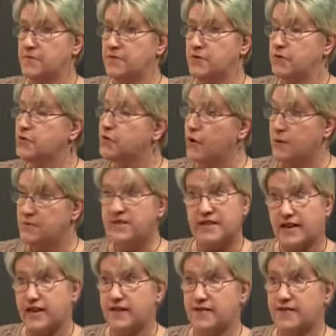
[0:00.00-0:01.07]
too
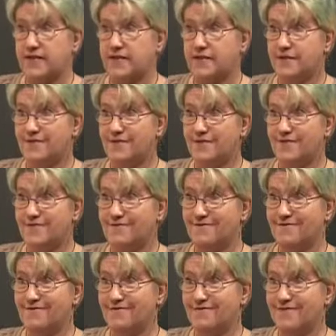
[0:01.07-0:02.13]
traumatized
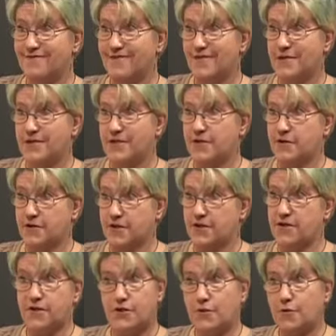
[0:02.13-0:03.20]
to
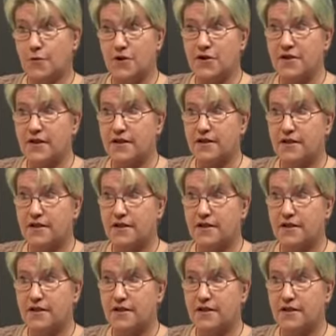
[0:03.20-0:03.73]
continue working,